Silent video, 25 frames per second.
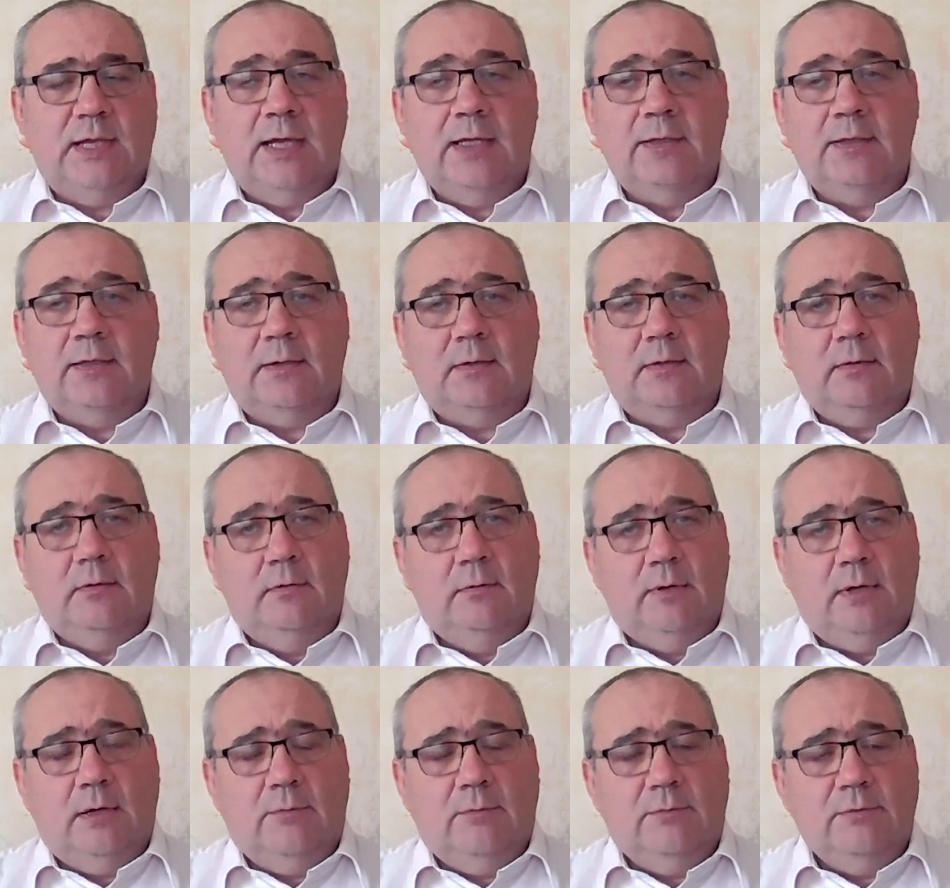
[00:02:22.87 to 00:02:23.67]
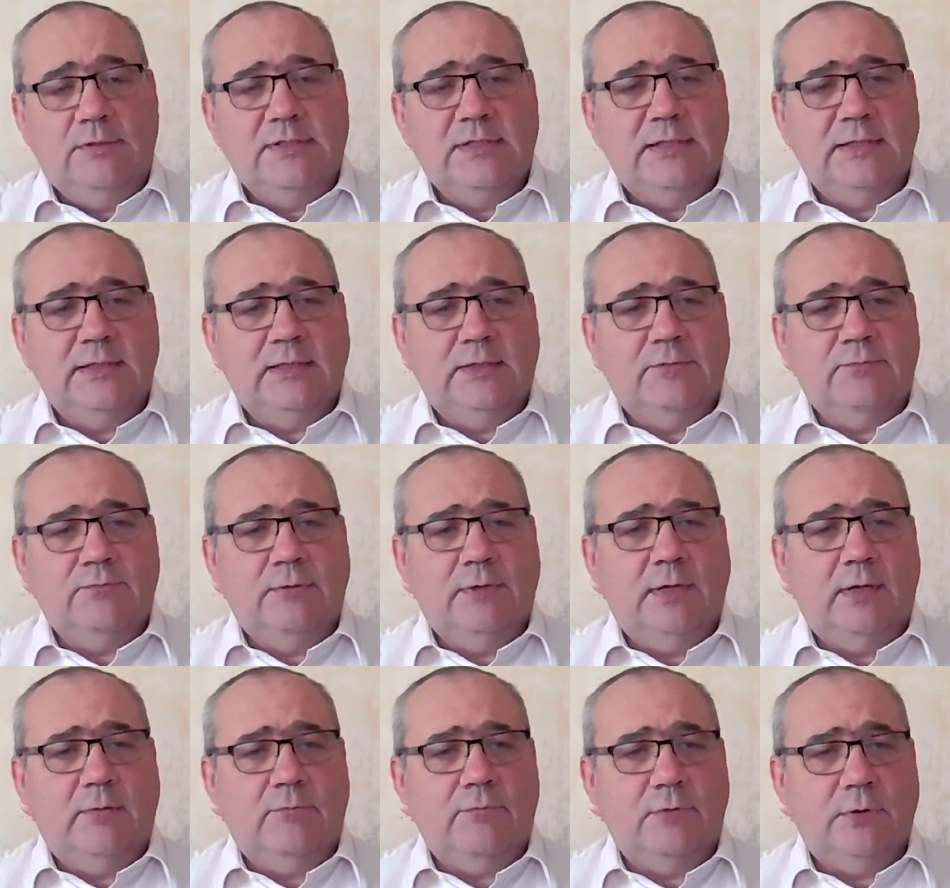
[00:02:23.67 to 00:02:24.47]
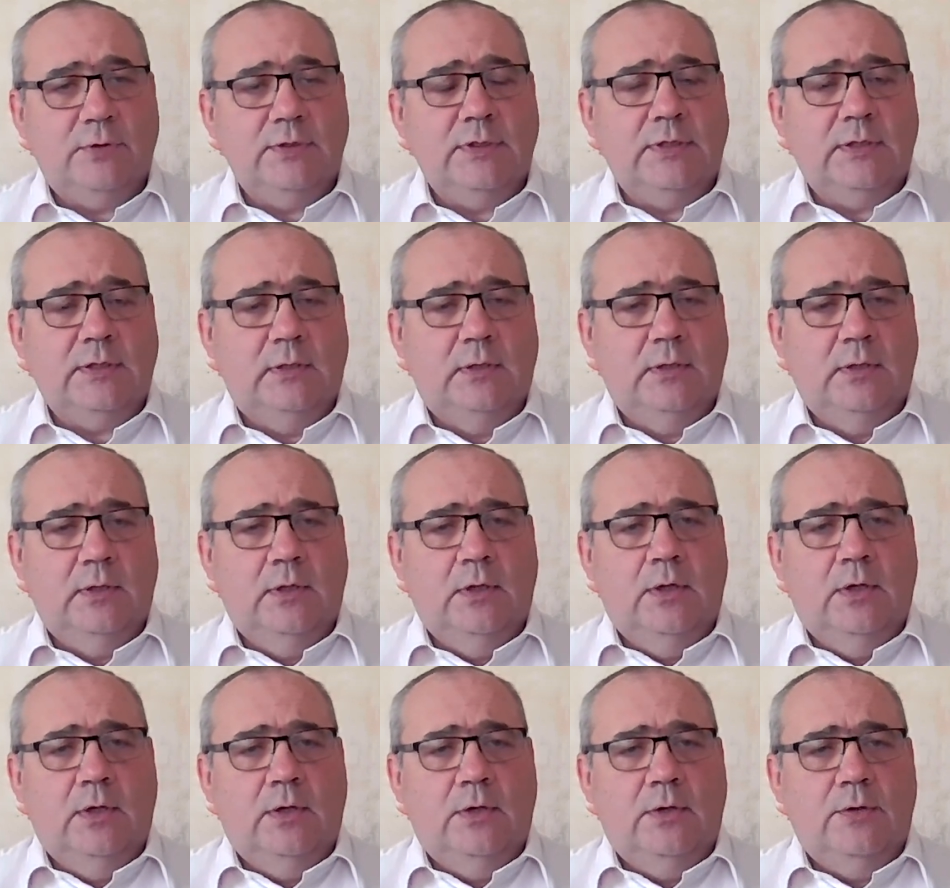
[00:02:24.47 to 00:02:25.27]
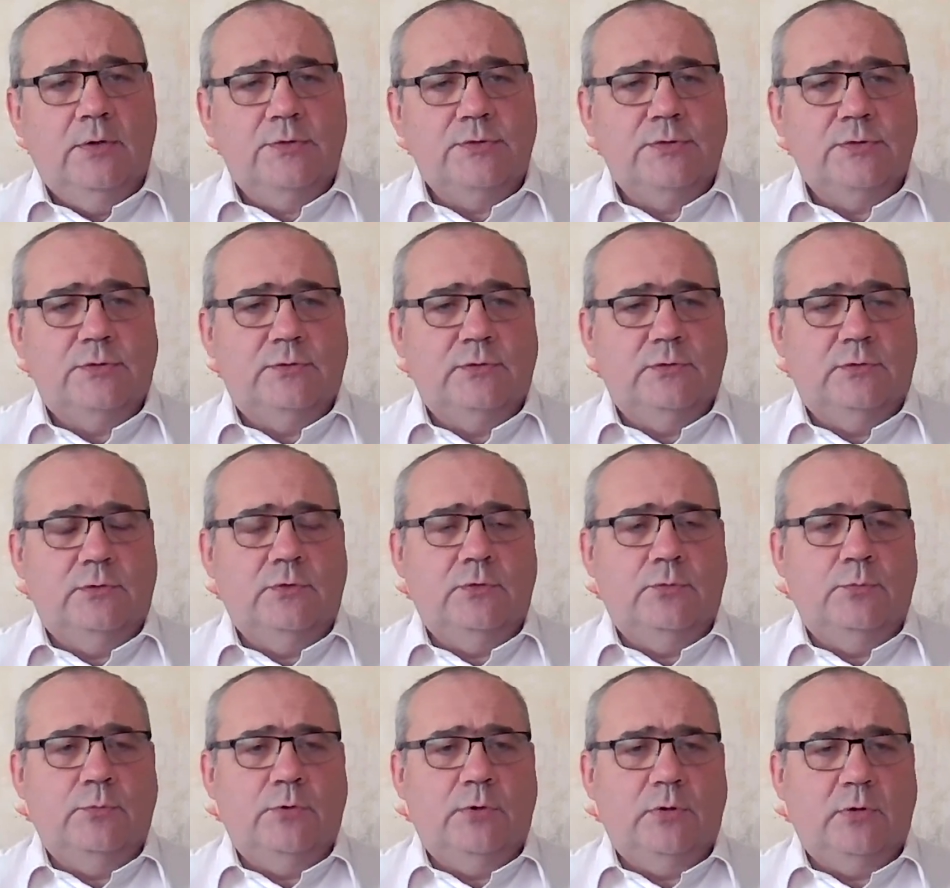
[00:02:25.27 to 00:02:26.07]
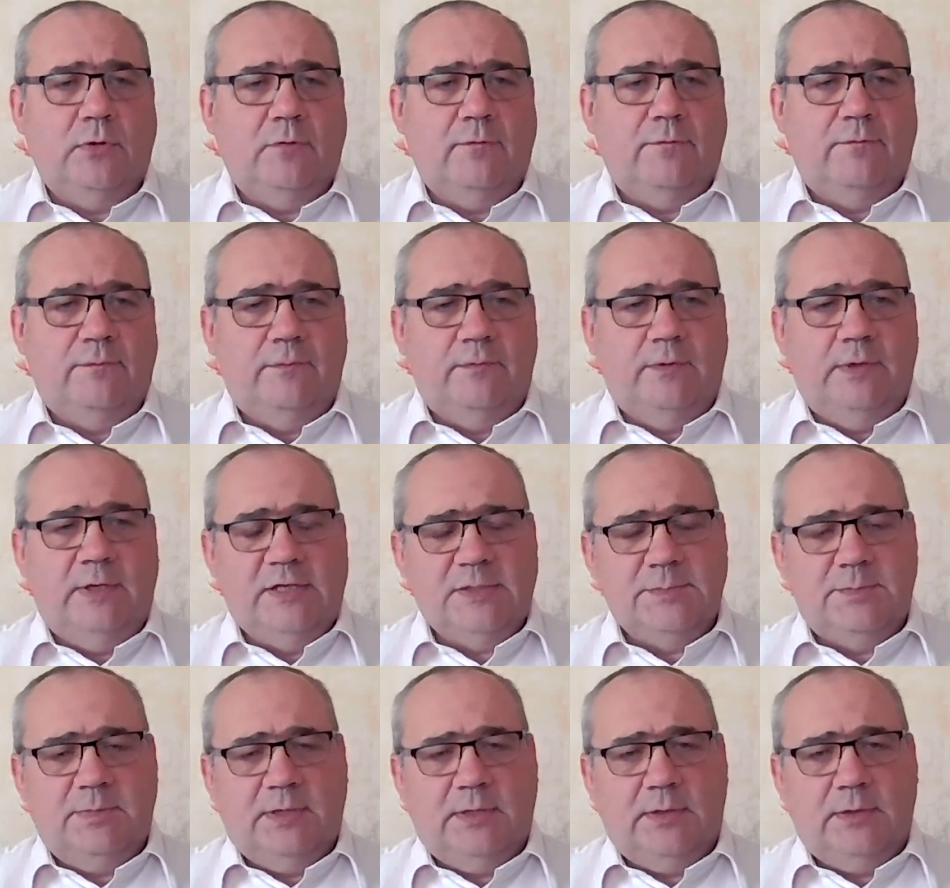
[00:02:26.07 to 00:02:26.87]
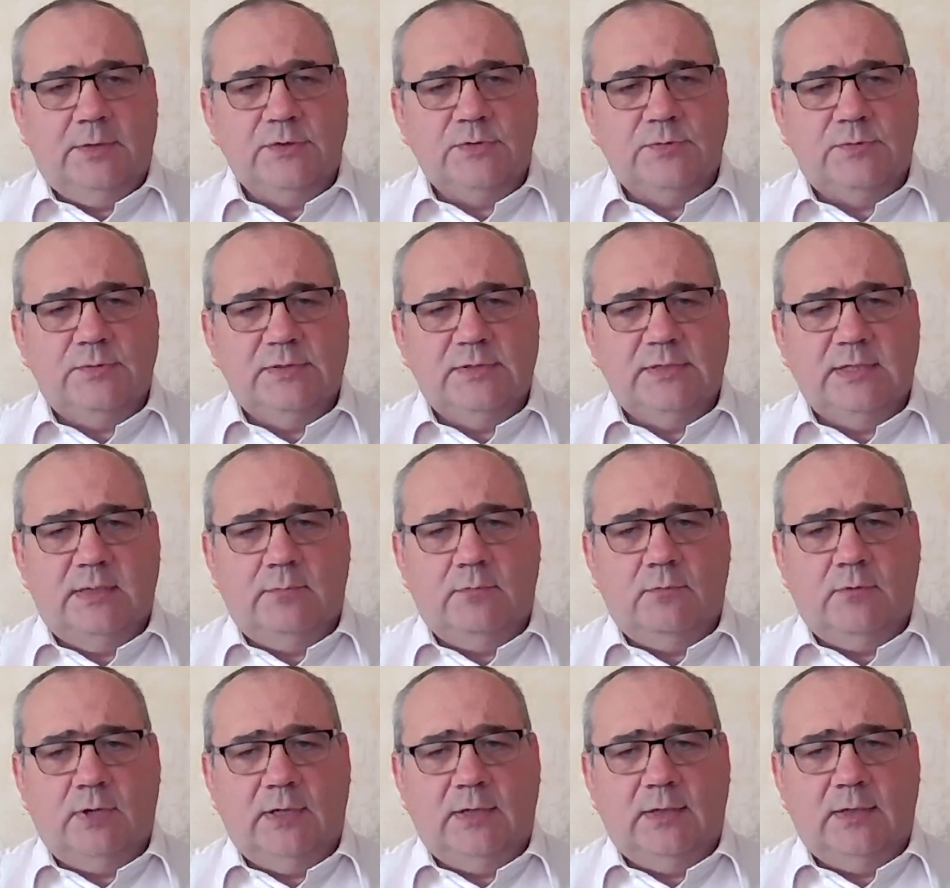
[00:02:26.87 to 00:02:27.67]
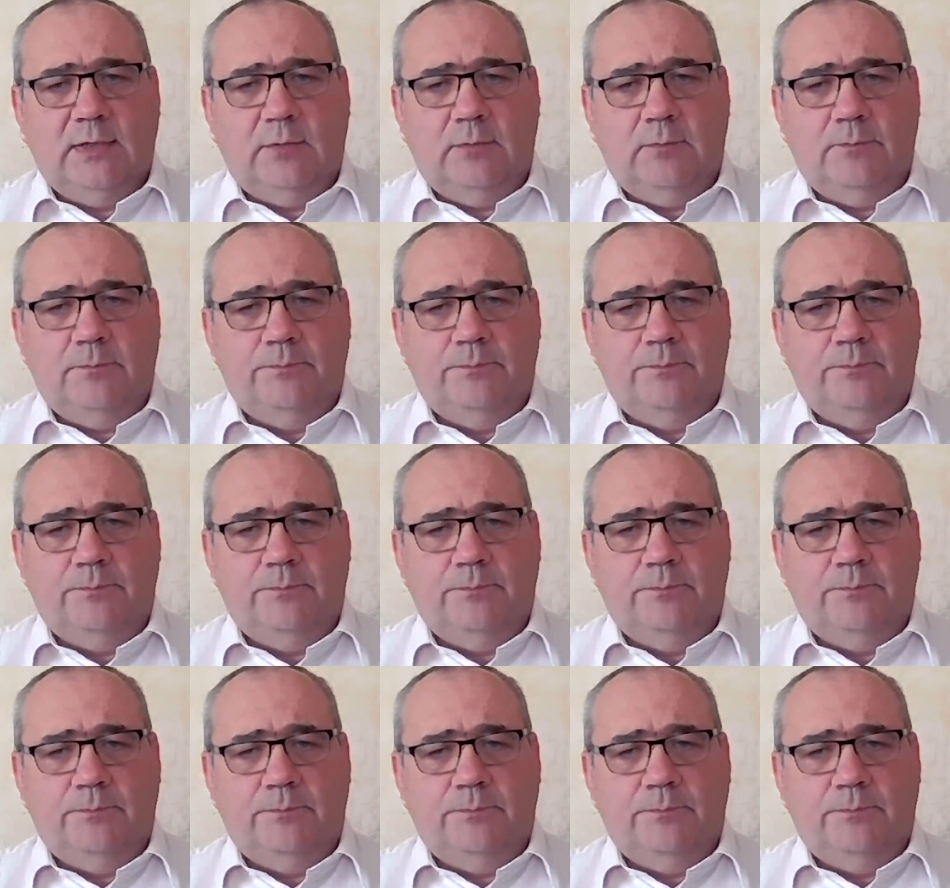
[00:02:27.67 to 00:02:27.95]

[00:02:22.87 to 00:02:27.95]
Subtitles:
And I would say that we are running a certain number of experience with them right now.